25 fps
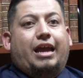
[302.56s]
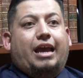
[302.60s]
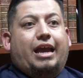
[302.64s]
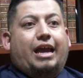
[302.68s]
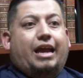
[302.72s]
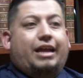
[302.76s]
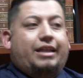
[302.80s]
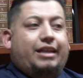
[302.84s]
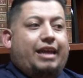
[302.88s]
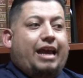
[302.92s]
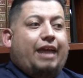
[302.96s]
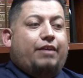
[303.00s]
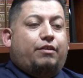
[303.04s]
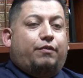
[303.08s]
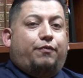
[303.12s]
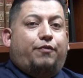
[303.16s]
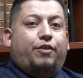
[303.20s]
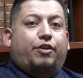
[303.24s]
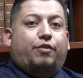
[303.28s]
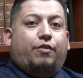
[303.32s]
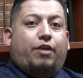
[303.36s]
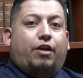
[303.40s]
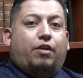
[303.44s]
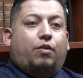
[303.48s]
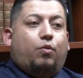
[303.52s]
and they have to
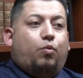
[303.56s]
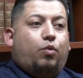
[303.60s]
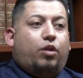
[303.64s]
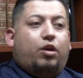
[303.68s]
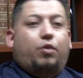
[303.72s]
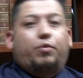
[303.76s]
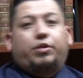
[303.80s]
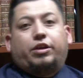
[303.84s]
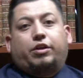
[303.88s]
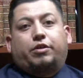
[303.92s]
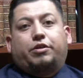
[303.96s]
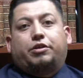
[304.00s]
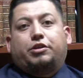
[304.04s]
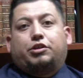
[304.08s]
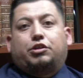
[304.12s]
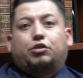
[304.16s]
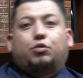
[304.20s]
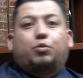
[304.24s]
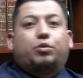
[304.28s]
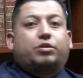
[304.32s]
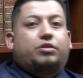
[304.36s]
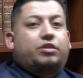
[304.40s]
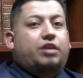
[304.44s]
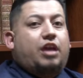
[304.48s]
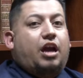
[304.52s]
figure out what are we going to do
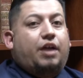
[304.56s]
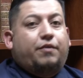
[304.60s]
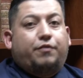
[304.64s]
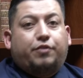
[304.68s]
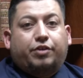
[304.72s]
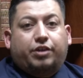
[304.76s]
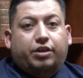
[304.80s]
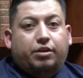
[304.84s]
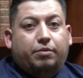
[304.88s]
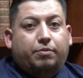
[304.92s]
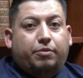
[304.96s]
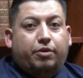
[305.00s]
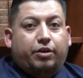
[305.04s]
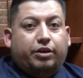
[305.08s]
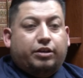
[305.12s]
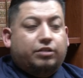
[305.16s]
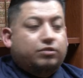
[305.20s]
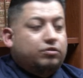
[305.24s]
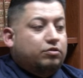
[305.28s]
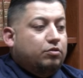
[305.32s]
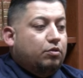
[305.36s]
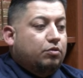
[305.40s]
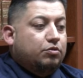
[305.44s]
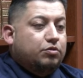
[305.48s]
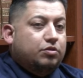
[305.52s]
with the African American
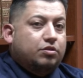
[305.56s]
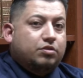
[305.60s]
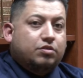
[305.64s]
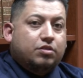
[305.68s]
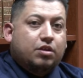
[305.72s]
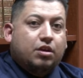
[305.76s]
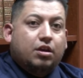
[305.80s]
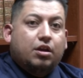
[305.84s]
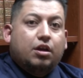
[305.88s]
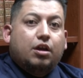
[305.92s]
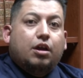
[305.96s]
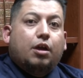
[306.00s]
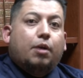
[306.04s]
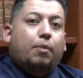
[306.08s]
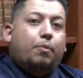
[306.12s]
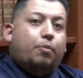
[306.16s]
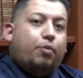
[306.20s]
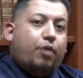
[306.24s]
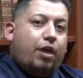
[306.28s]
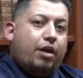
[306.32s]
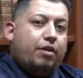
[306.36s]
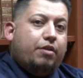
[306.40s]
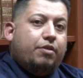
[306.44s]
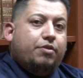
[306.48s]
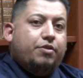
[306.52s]
soldiers.
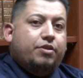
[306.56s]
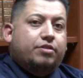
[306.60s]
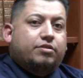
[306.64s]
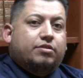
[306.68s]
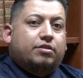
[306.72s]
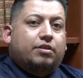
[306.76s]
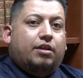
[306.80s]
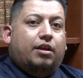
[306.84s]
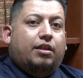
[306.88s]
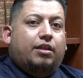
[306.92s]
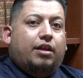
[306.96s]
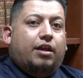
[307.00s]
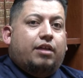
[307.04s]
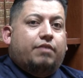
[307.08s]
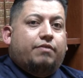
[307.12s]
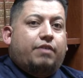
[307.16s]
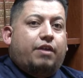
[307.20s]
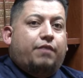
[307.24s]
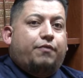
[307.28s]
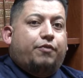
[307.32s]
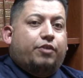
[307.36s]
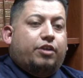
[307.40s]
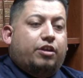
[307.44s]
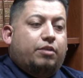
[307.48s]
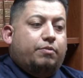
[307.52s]
Prior to this, a lot of
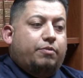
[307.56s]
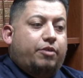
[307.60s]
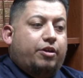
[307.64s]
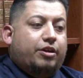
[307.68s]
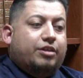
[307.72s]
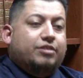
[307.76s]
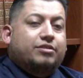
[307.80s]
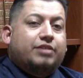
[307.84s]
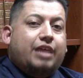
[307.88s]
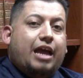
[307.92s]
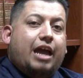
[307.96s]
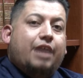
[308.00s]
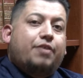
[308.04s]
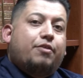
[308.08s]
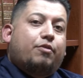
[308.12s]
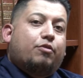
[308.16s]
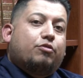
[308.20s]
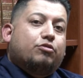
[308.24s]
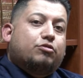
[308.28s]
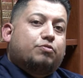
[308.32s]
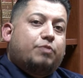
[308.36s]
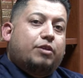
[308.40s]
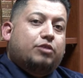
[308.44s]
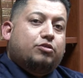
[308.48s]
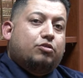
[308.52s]
African Americans had their
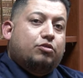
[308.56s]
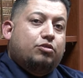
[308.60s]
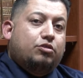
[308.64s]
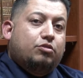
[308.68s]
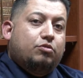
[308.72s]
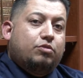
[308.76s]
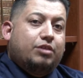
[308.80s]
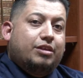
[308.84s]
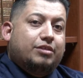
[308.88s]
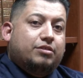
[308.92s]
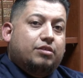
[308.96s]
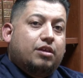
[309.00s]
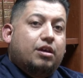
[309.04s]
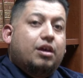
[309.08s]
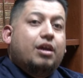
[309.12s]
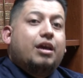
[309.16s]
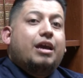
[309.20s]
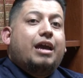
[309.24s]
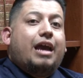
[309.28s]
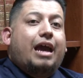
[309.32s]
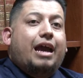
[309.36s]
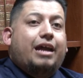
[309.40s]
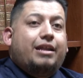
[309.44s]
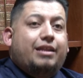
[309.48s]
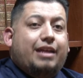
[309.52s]
own special units,
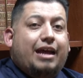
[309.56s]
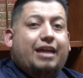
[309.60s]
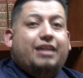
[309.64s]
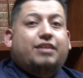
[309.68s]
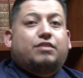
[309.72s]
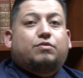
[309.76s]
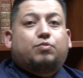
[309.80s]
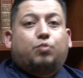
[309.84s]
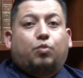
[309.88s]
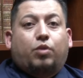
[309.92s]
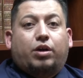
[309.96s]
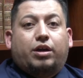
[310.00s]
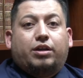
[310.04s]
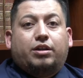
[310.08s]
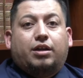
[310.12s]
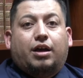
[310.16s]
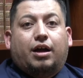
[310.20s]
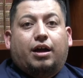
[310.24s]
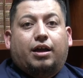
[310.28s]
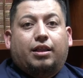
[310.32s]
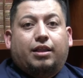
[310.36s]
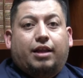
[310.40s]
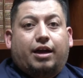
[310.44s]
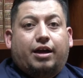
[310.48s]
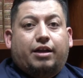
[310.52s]
and that is what
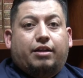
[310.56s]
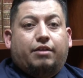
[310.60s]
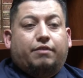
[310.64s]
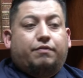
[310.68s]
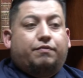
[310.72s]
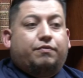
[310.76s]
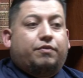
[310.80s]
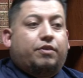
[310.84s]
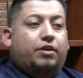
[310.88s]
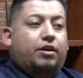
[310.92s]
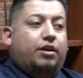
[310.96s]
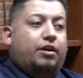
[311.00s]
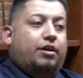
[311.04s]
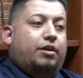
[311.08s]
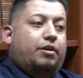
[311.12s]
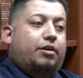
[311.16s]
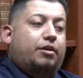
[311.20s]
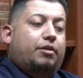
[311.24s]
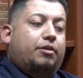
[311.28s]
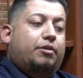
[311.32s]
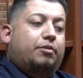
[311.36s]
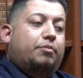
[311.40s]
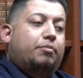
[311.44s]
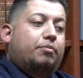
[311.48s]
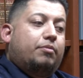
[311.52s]
a lot of
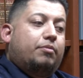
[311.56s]
uh,